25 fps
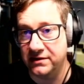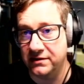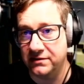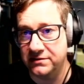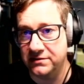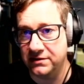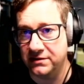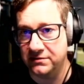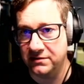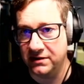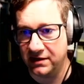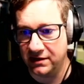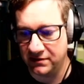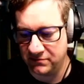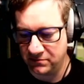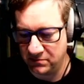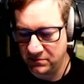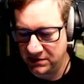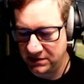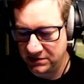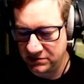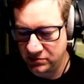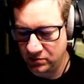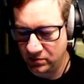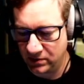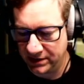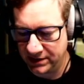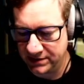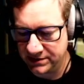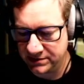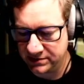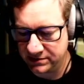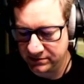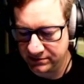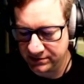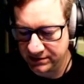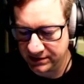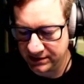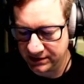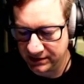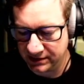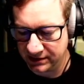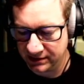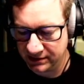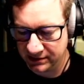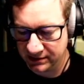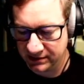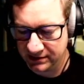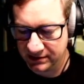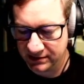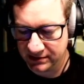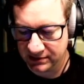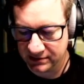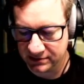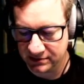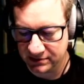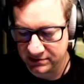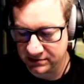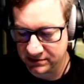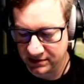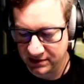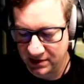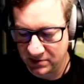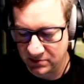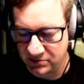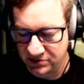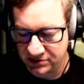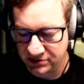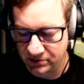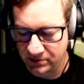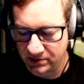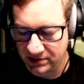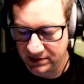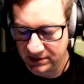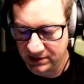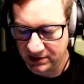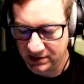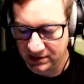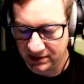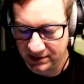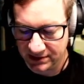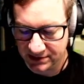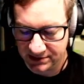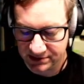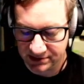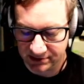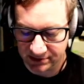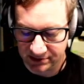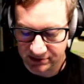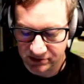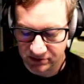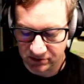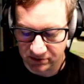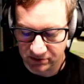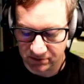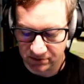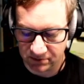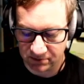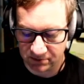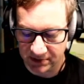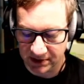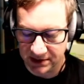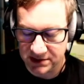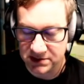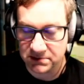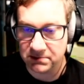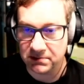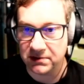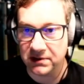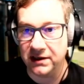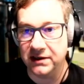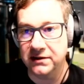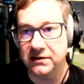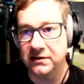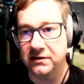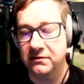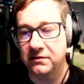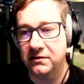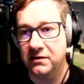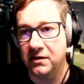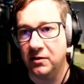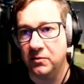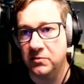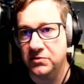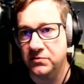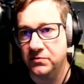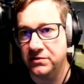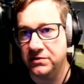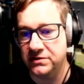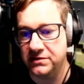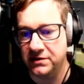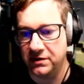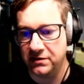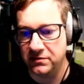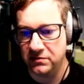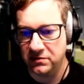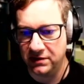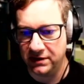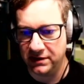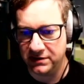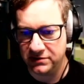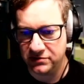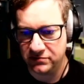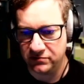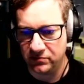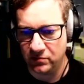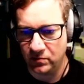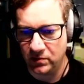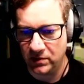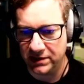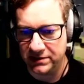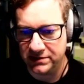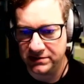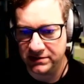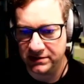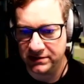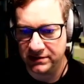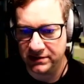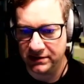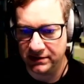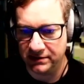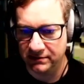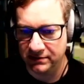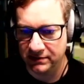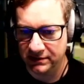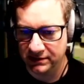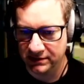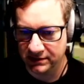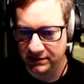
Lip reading: I don't have much weight on here because the camera is quite light, so the sort of base plate comes with its own extra weight in it.